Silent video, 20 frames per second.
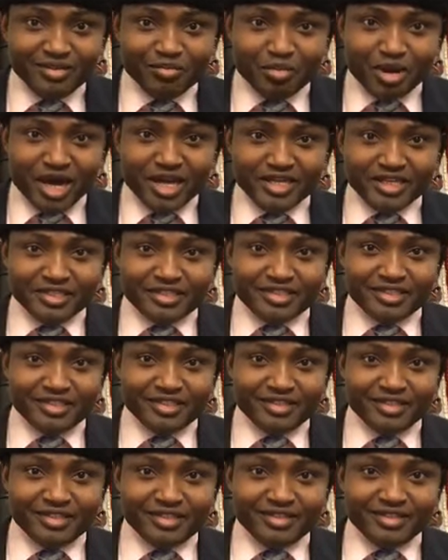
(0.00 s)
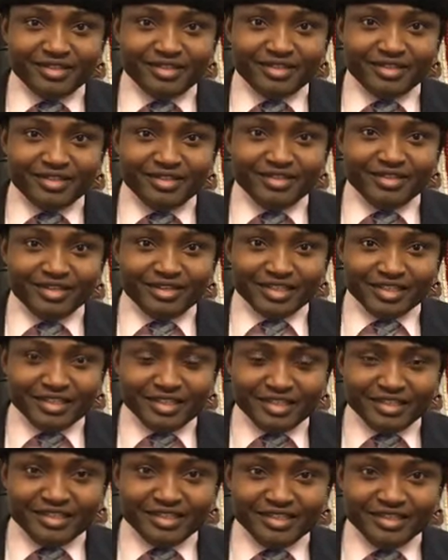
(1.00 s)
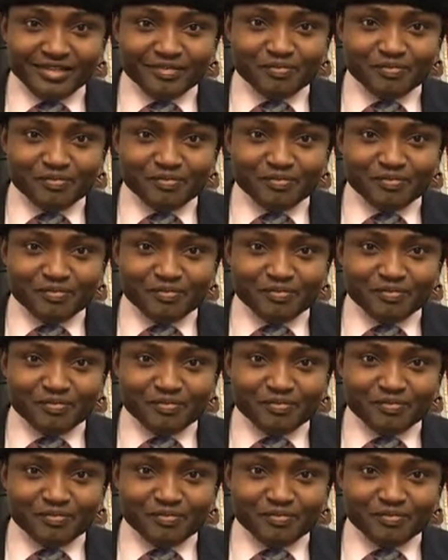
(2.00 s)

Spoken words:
by it. Isn't it?